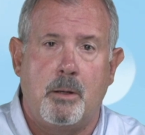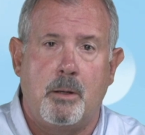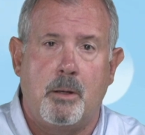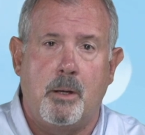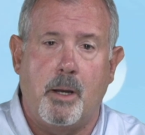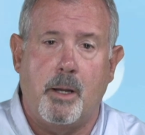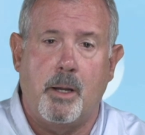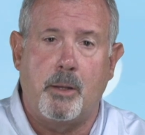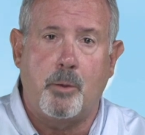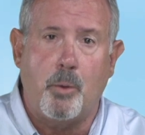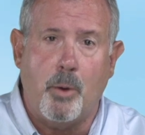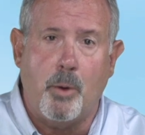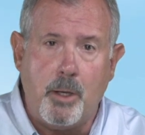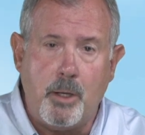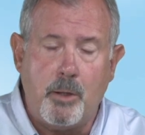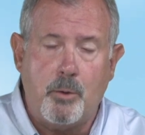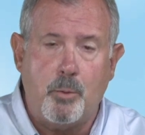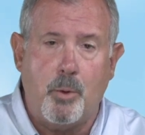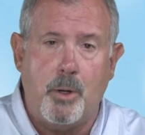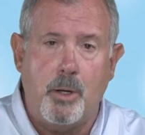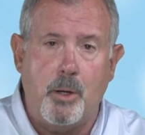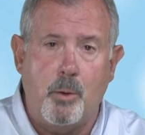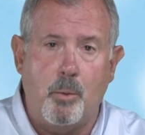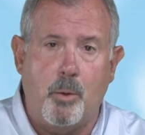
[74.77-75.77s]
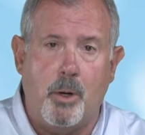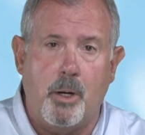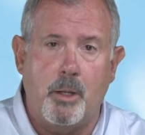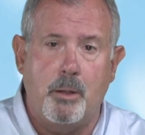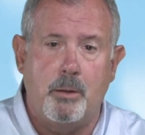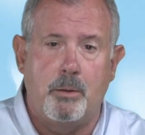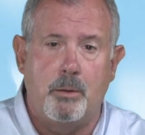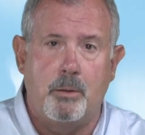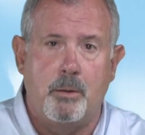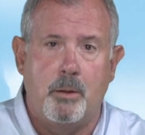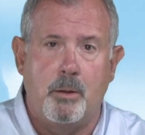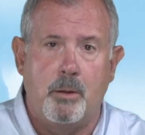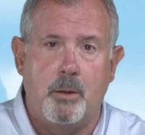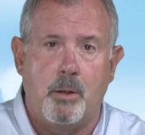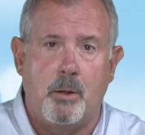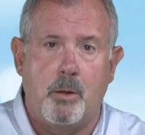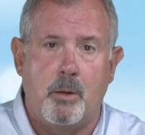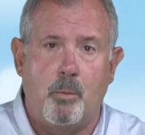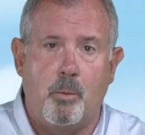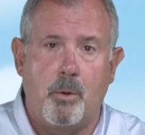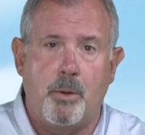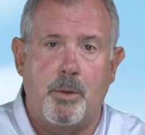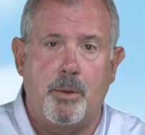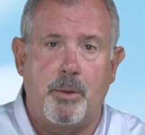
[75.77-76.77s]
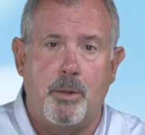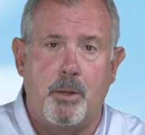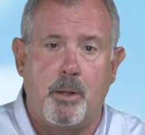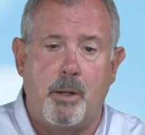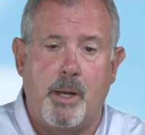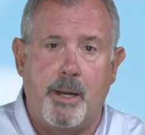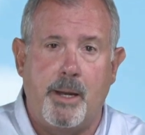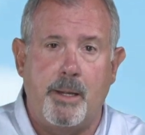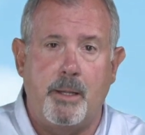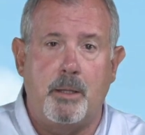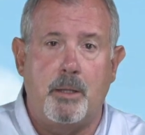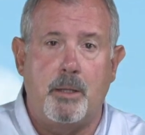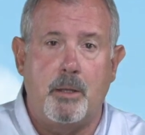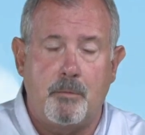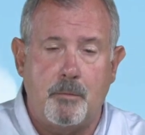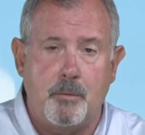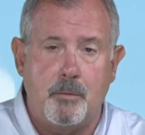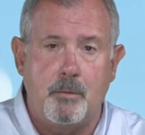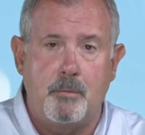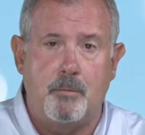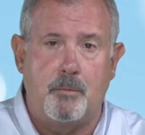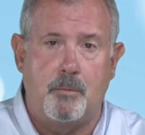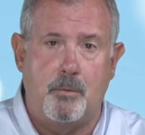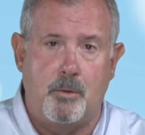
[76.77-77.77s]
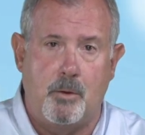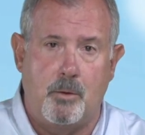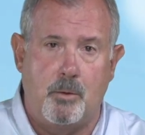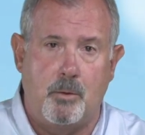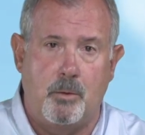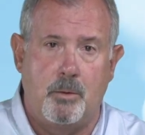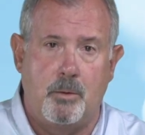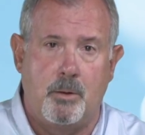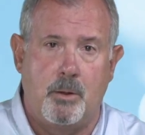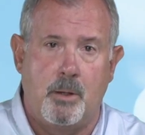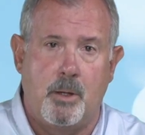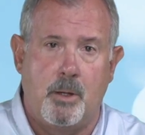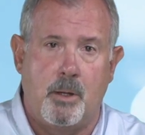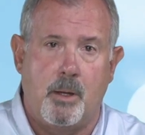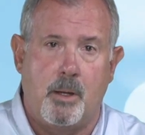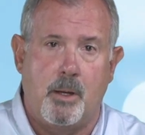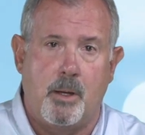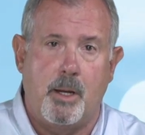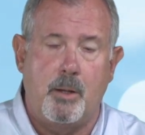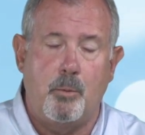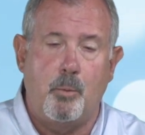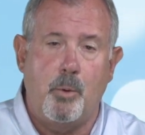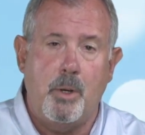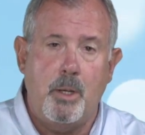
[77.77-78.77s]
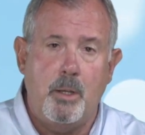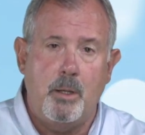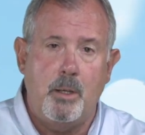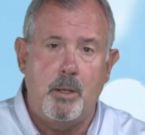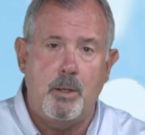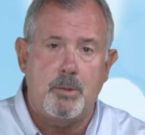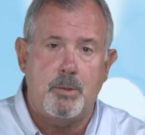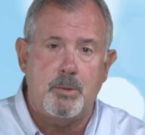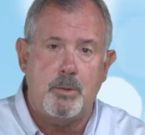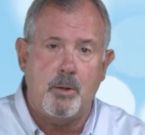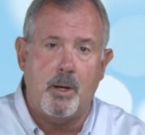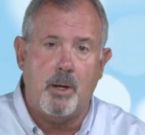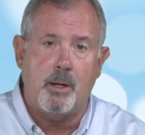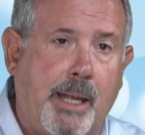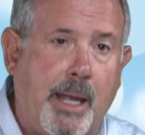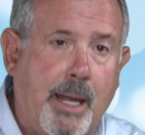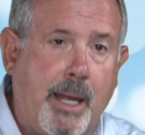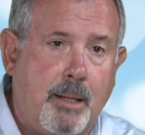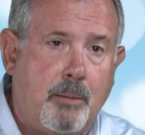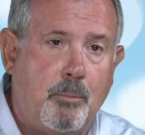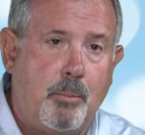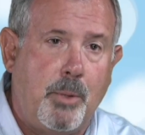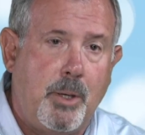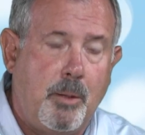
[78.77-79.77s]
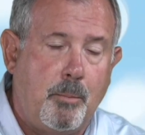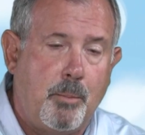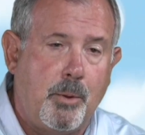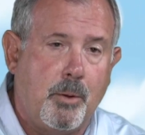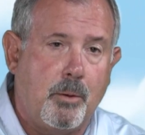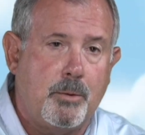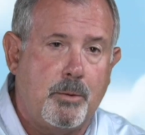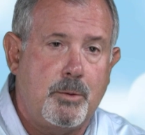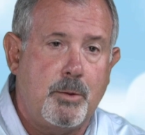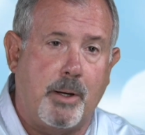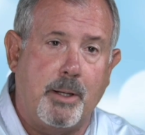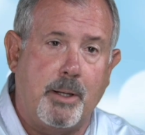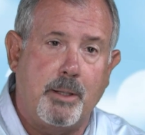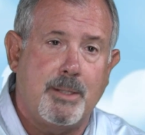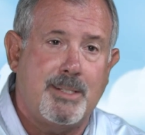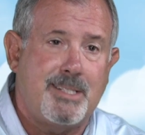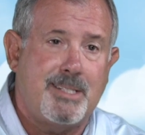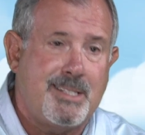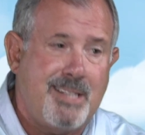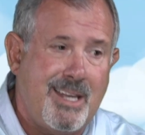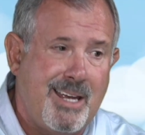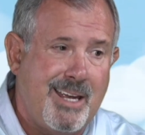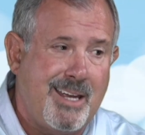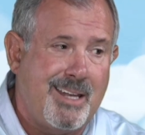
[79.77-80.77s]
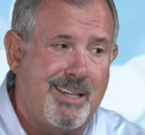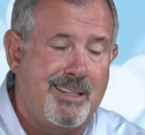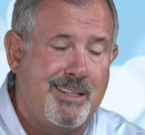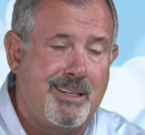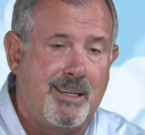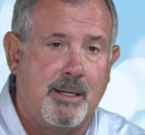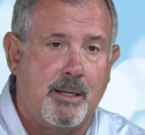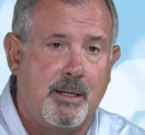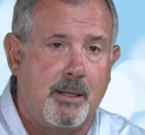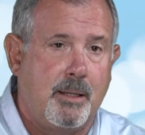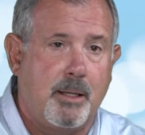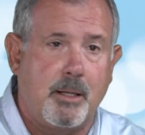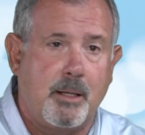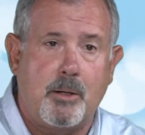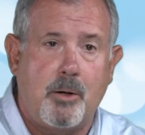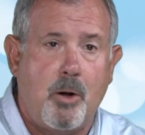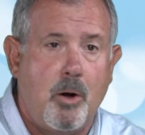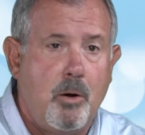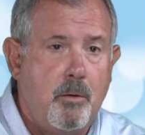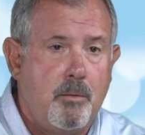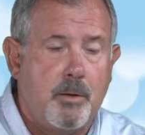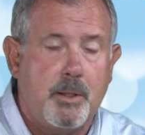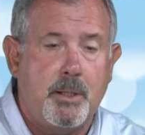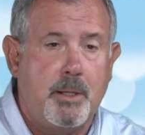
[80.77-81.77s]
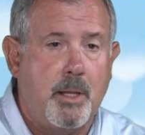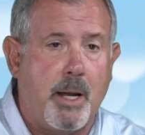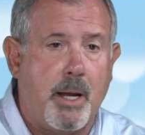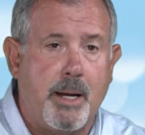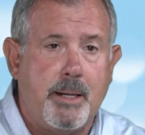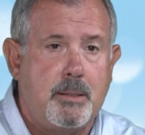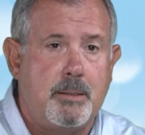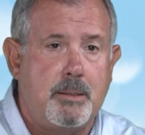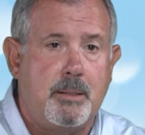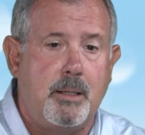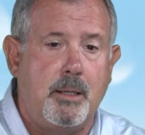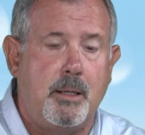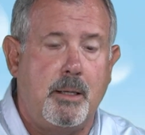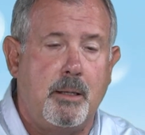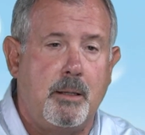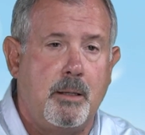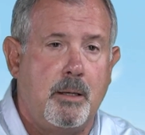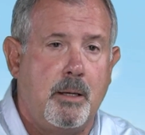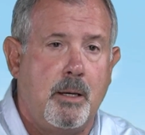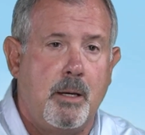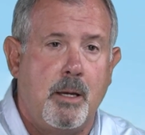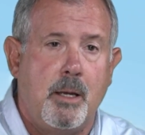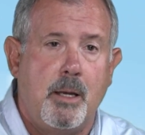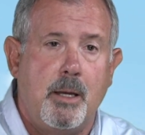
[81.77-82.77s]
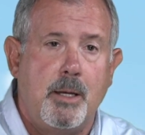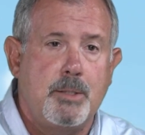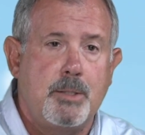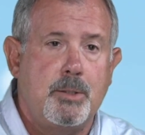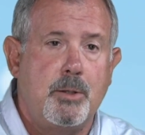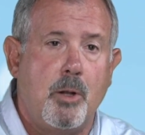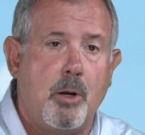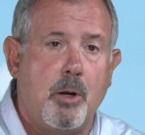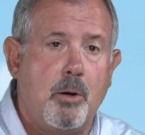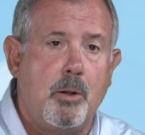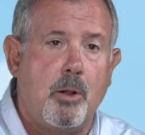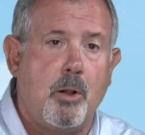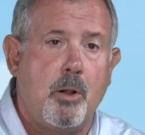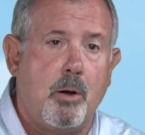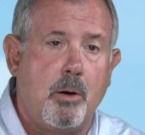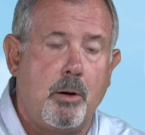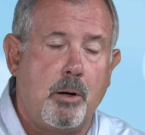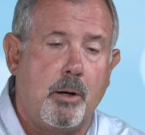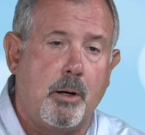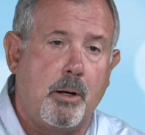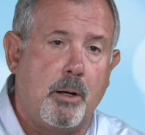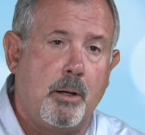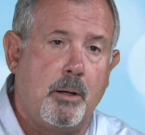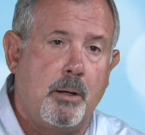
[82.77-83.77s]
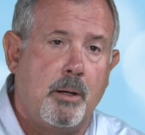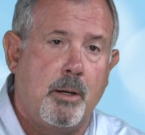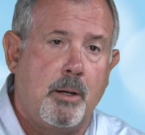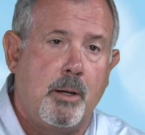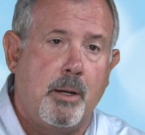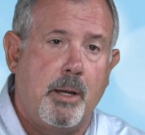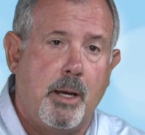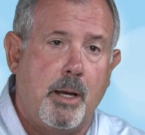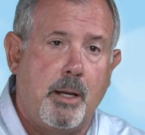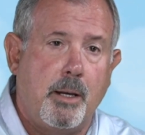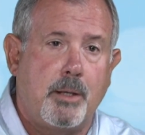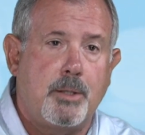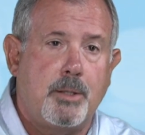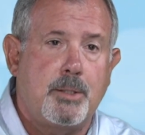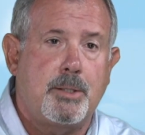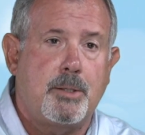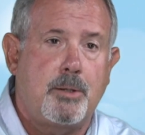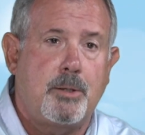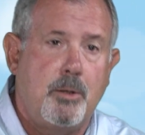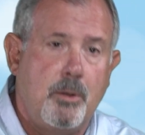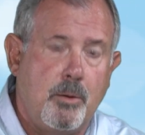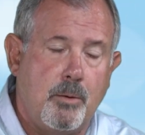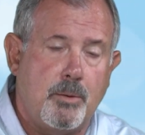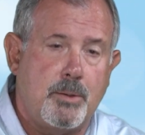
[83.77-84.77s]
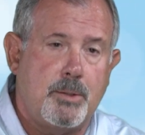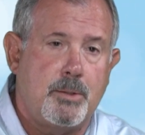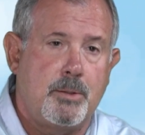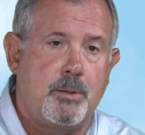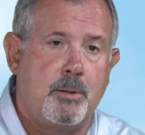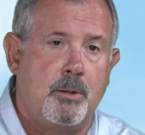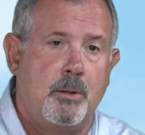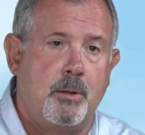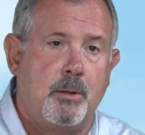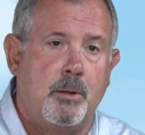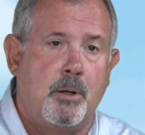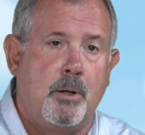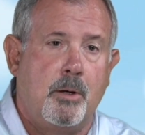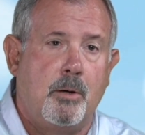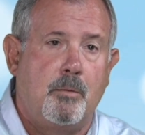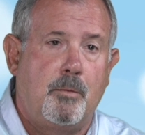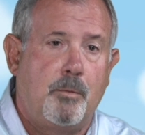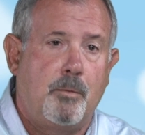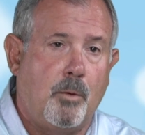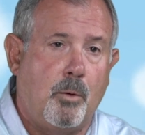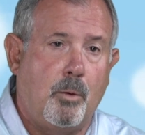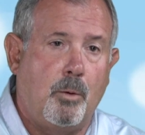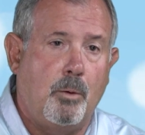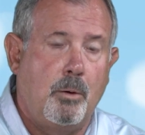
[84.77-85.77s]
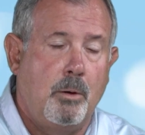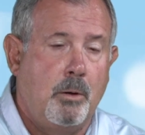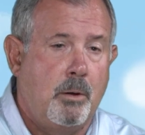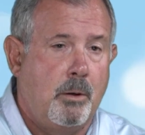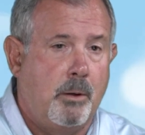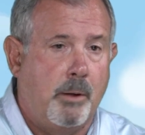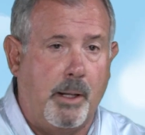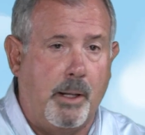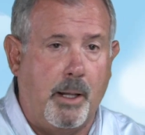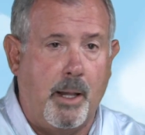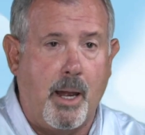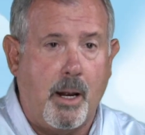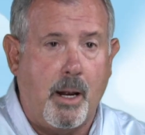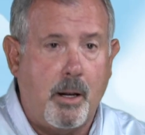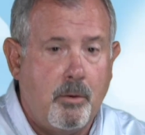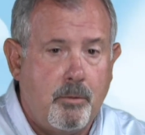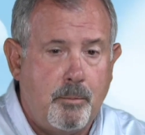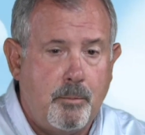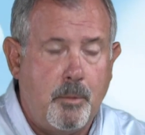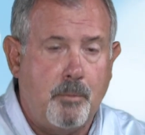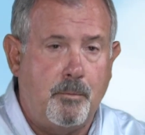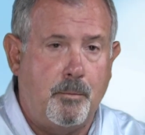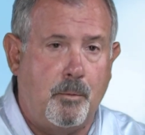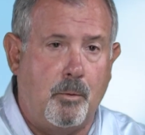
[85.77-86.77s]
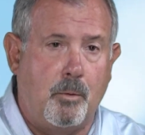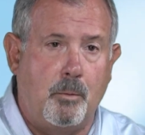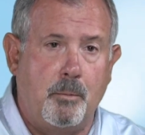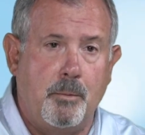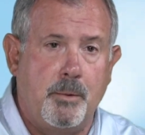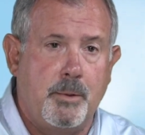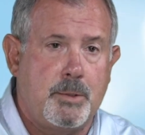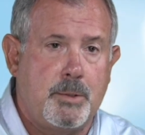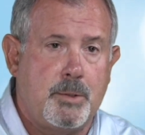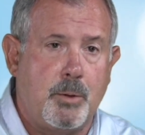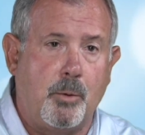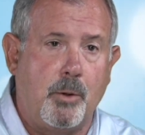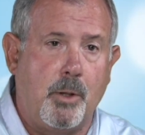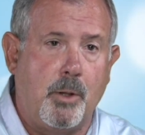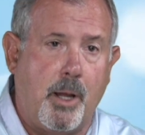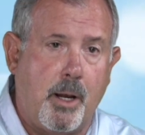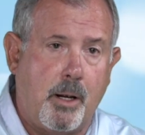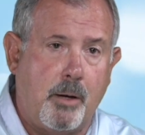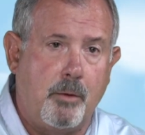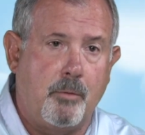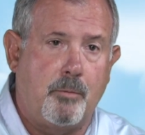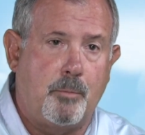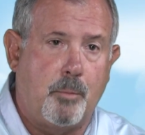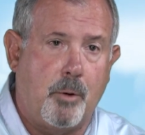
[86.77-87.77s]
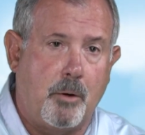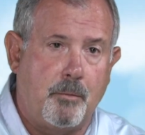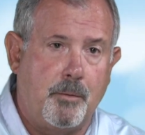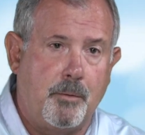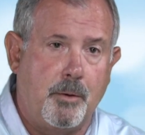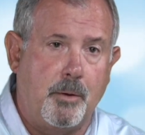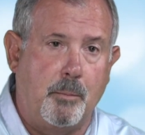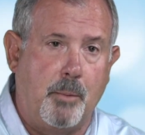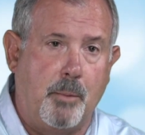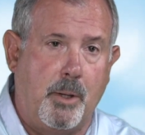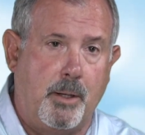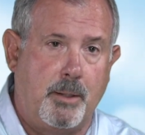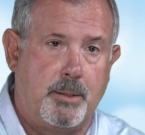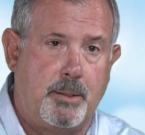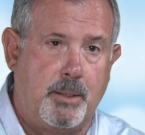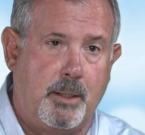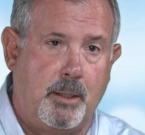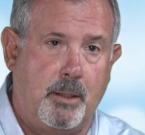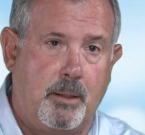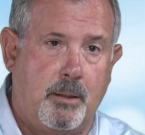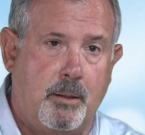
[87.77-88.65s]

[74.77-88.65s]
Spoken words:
at 2021 with a different view, and we need to get people to understand that COVID-19 is no longer an excuse for lack of performance or lack of profitability.